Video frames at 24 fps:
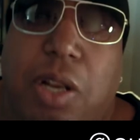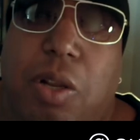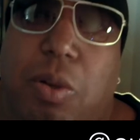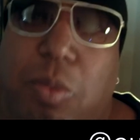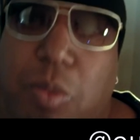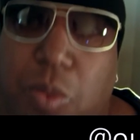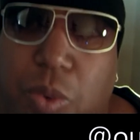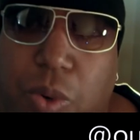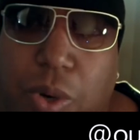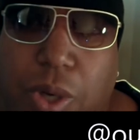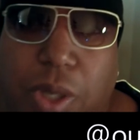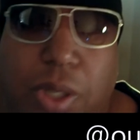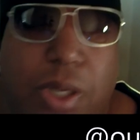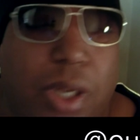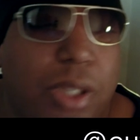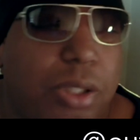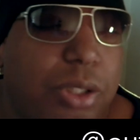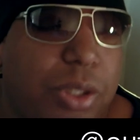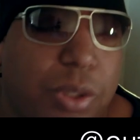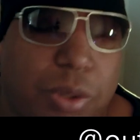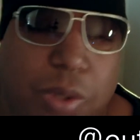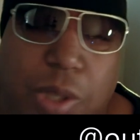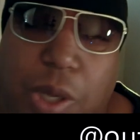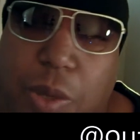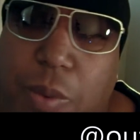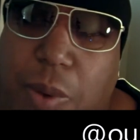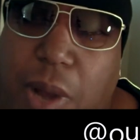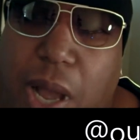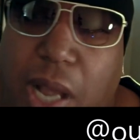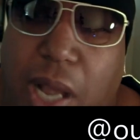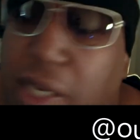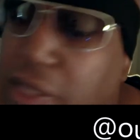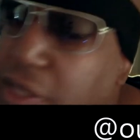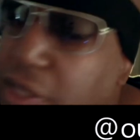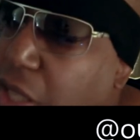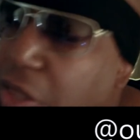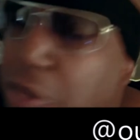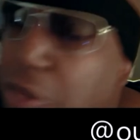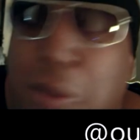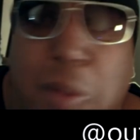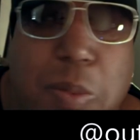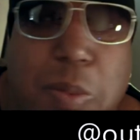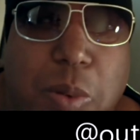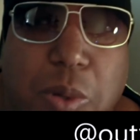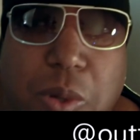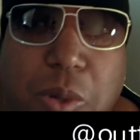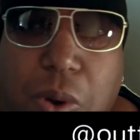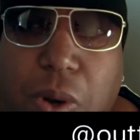no more. Because you know why? Because other
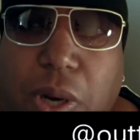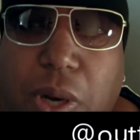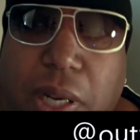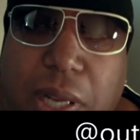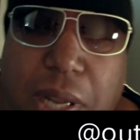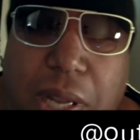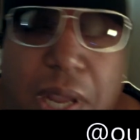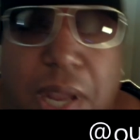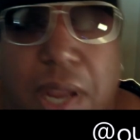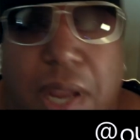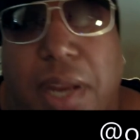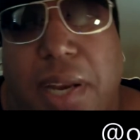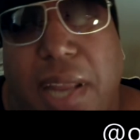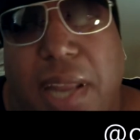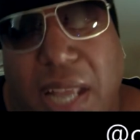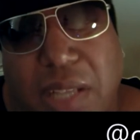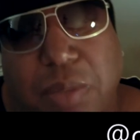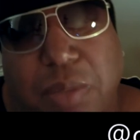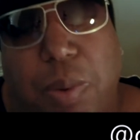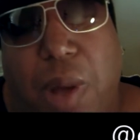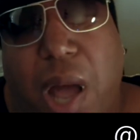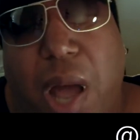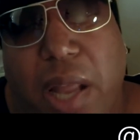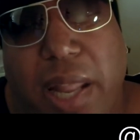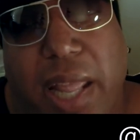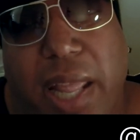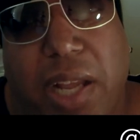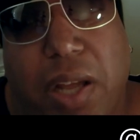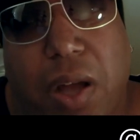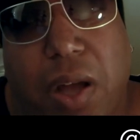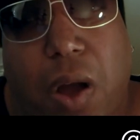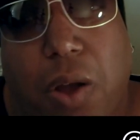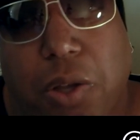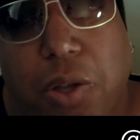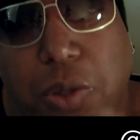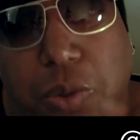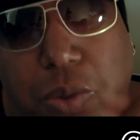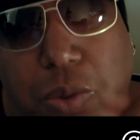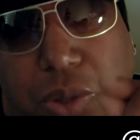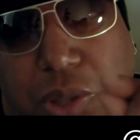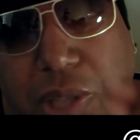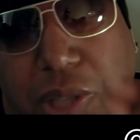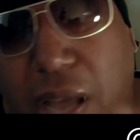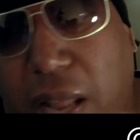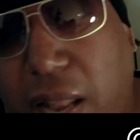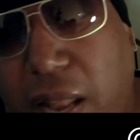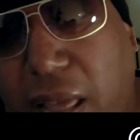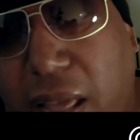people are doing it. That's why they call you
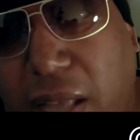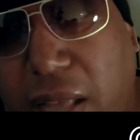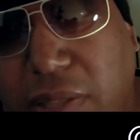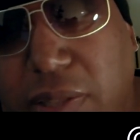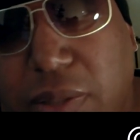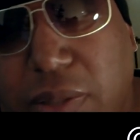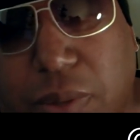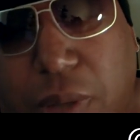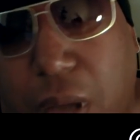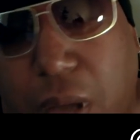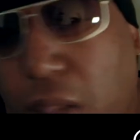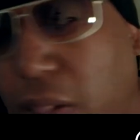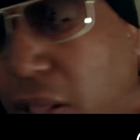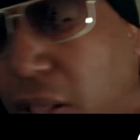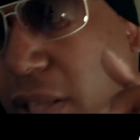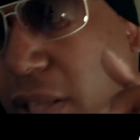sellouts, call